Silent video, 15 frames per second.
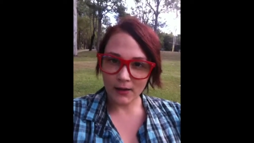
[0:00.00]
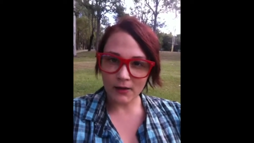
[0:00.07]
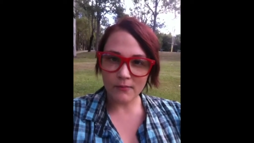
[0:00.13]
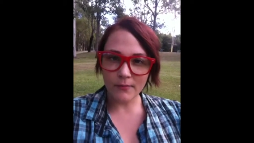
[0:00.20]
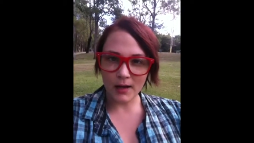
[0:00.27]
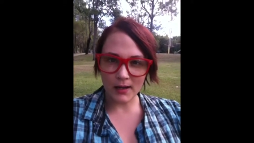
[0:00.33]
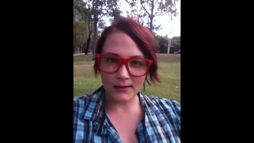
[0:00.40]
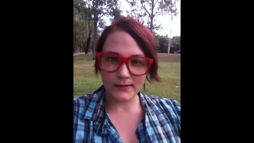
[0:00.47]

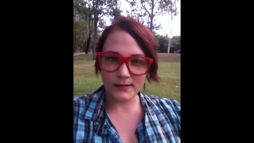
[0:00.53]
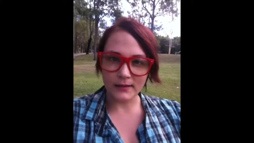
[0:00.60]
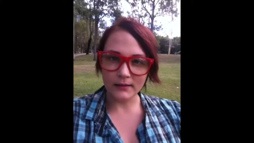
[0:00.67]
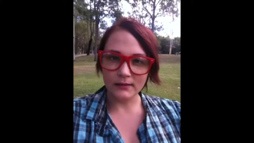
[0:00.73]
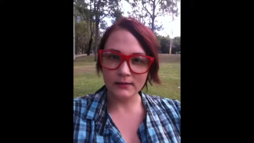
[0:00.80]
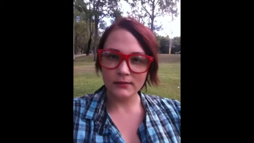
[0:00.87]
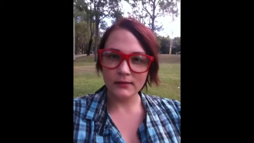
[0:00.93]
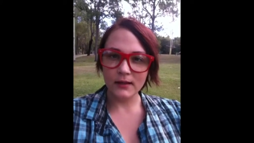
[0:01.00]
Hello,
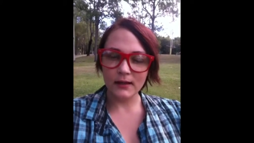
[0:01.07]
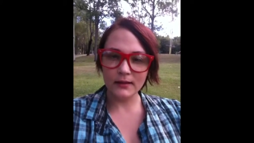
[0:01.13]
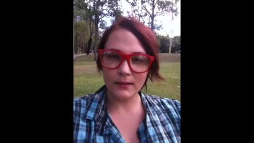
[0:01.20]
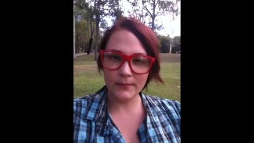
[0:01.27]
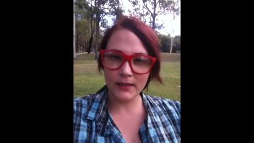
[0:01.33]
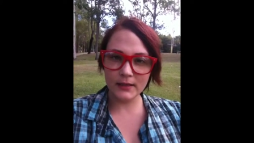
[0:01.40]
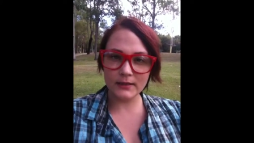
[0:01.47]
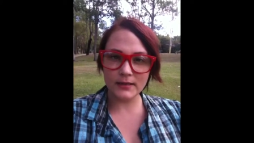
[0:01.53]
here, and
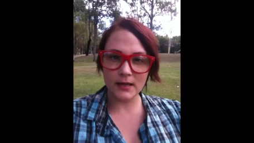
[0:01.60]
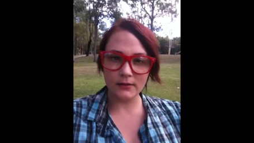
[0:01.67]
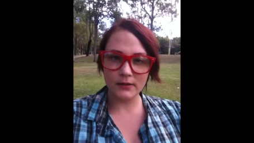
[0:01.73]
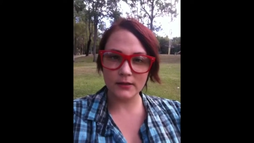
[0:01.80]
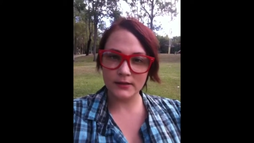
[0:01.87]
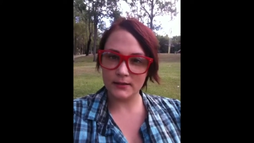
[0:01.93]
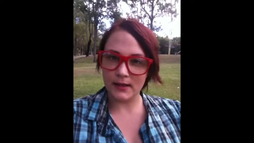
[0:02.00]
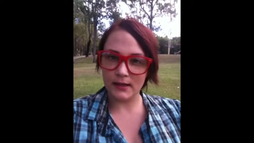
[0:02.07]
I'm here to tell
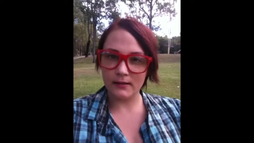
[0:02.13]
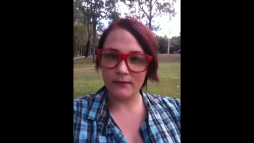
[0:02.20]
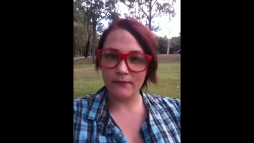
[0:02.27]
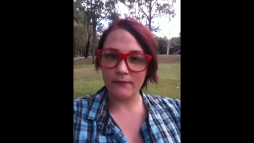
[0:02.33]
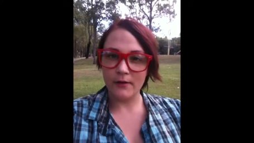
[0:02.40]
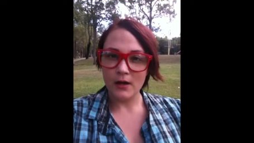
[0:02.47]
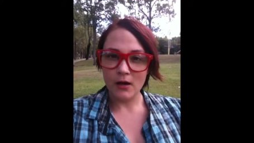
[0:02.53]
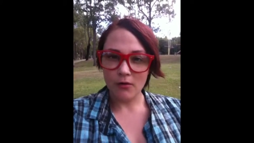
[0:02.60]
you today of
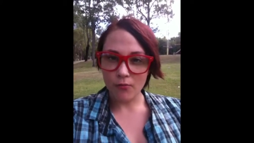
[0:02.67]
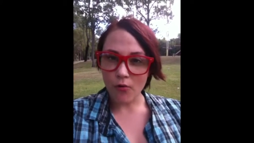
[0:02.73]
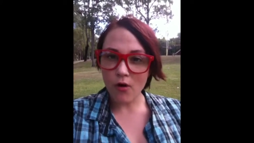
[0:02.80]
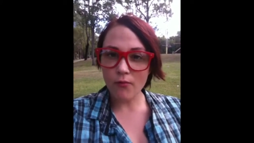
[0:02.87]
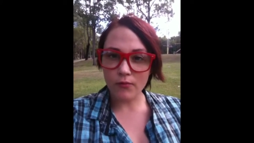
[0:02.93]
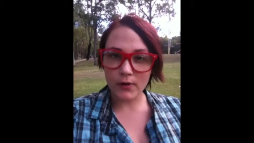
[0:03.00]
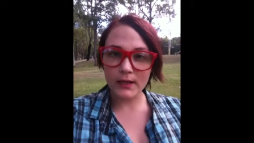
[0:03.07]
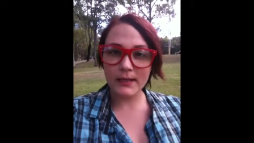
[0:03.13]

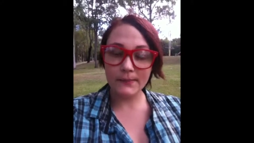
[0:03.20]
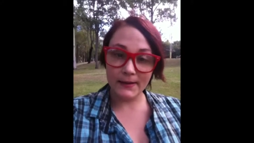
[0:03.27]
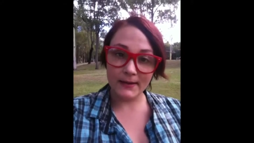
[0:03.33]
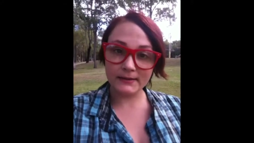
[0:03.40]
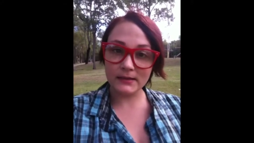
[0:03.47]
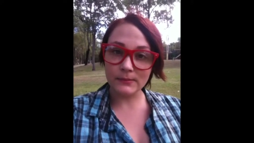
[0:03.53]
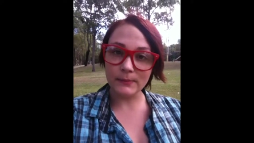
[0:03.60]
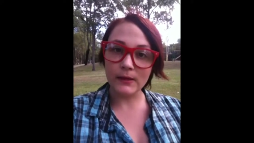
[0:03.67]
what really
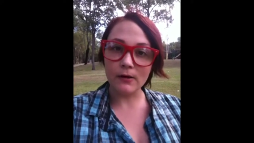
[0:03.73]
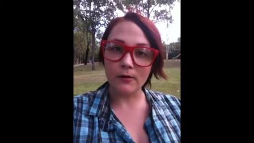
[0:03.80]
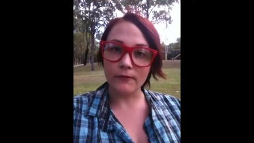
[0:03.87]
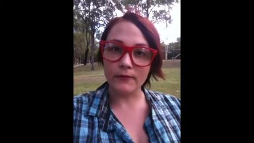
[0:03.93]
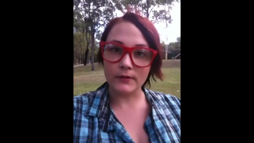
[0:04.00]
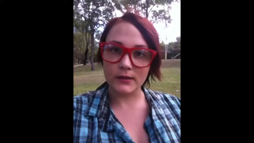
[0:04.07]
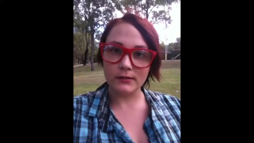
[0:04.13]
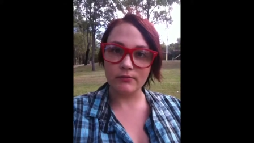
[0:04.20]
pisses me off
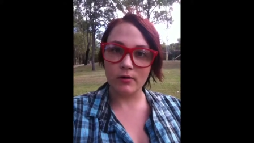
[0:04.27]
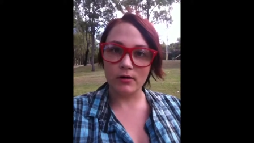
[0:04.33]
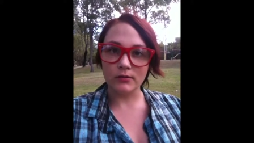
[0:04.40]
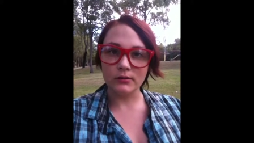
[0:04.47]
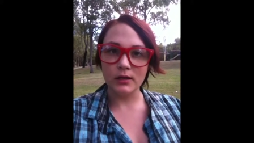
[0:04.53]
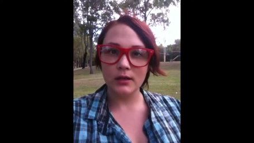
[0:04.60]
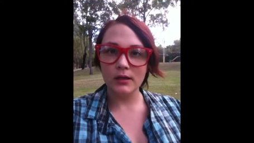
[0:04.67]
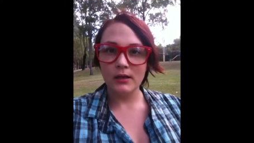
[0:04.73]
in this
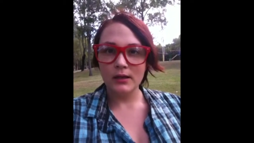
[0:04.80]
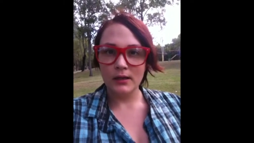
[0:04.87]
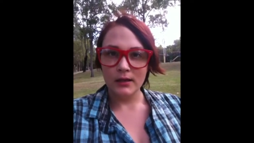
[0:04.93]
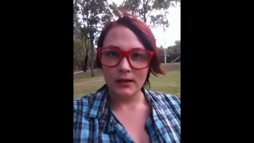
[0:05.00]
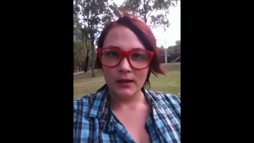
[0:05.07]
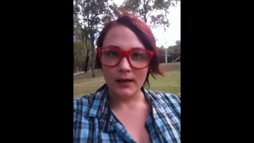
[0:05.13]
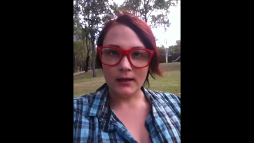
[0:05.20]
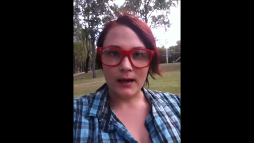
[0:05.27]
world.
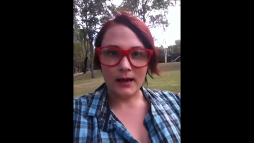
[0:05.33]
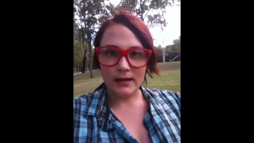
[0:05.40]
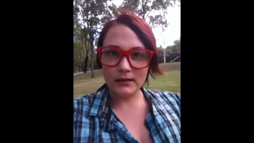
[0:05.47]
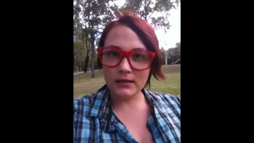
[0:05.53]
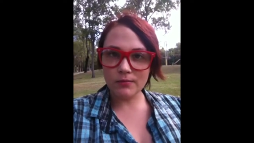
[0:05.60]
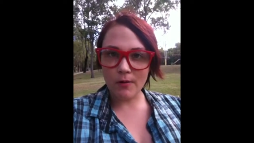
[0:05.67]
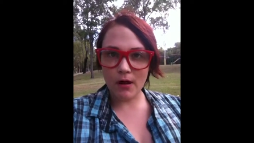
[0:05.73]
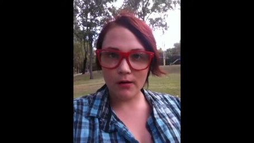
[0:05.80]
Okay, in
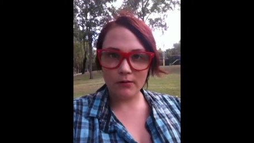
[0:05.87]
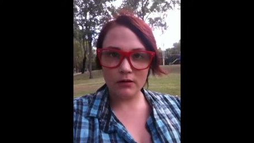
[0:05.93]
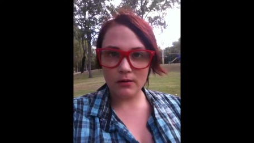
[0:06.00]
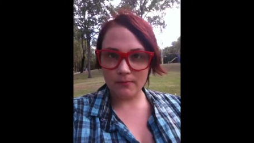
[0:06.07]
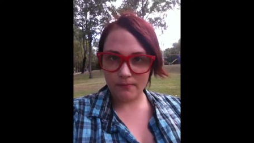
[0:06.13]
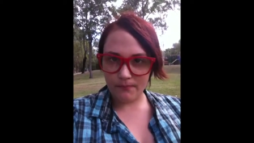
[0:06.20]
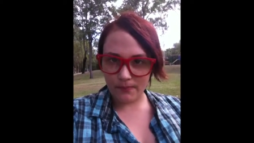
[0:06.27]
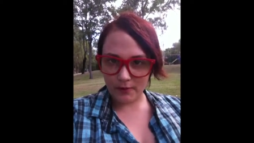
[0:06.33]
this world,
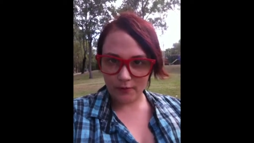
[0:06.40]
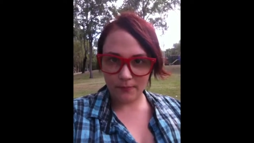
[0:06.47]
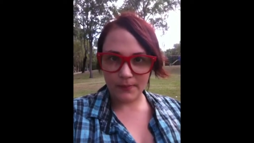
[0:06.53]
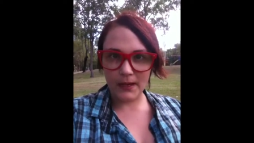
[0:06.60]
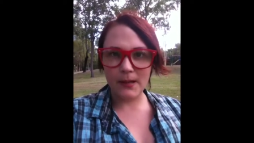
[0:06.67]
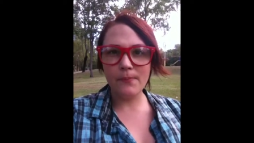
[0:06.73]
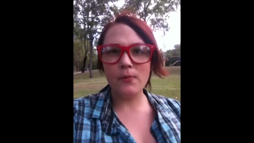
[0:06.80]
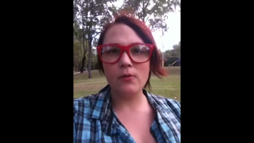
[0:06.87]

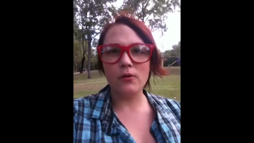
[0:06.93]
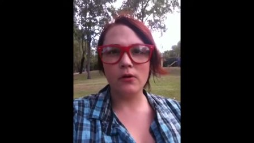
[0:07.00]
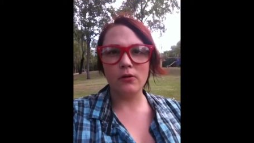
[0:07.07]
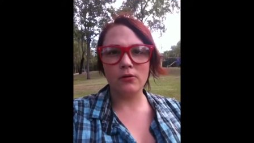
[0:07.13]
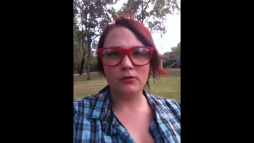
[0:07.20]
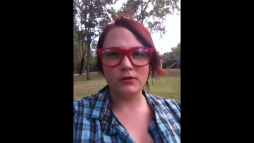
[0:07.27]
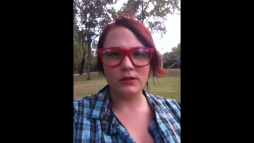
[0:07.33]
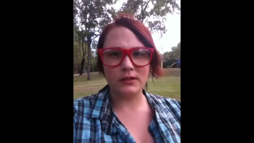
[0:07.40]
people
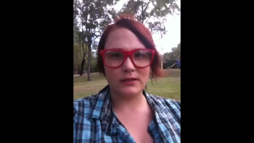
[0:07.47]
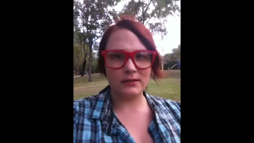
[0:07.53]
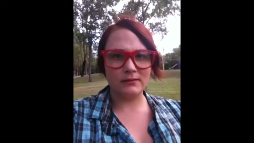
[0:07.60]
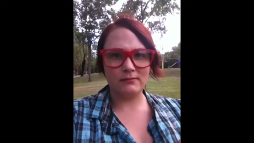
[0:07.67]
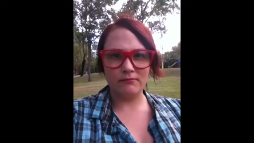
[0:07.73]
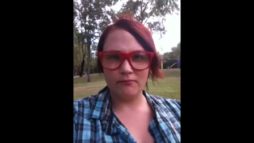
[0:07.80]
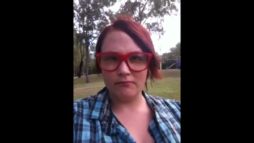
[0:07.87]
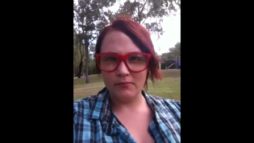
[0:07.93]
who
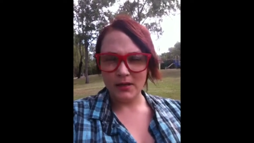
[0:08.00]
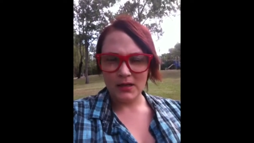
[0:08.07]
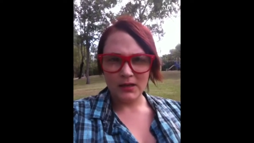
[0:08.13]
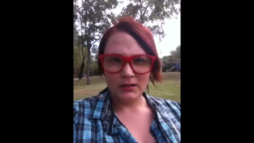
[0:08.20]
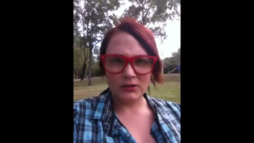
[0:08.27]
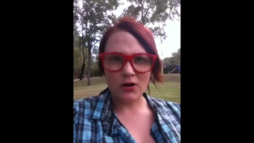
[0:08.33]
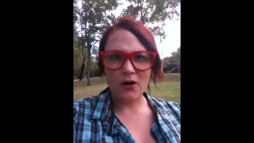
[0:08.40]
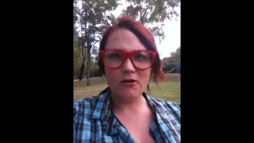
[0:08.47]

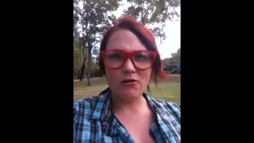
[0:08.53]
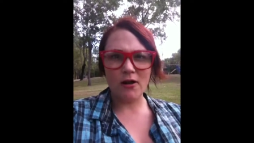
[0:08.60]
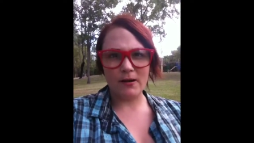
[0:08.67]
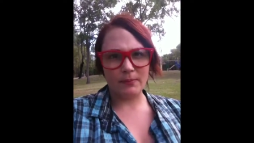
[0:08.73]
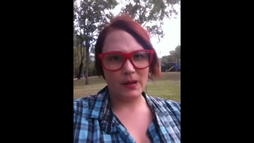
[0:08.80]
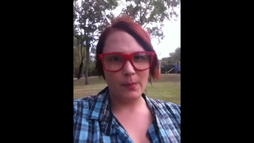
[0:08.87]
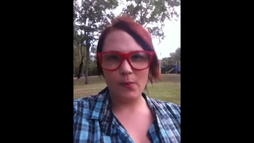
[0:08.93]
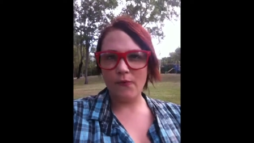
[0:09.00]
just don't
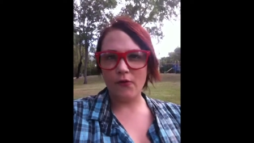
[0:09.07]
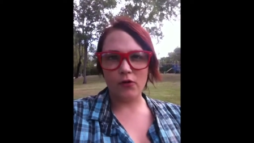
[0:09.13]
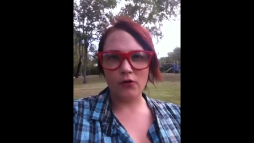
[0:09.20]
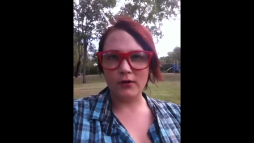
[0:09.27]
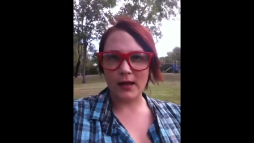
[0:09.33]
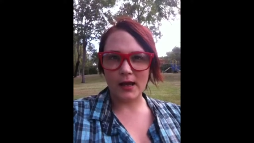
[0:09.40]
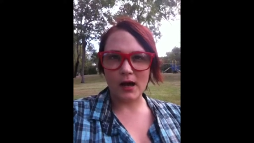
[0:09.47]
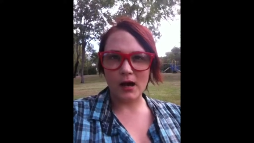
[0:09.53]
like people for
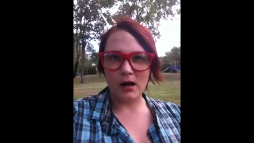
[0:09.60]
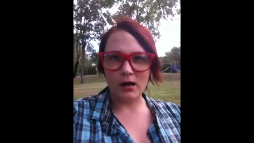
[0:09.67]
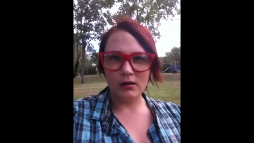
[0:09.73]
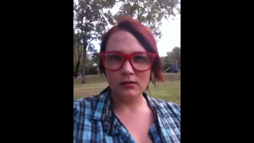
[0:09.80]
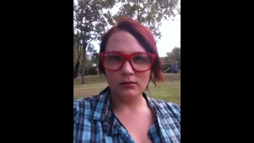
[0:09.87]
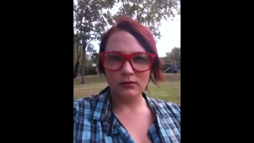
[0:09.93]
who they are.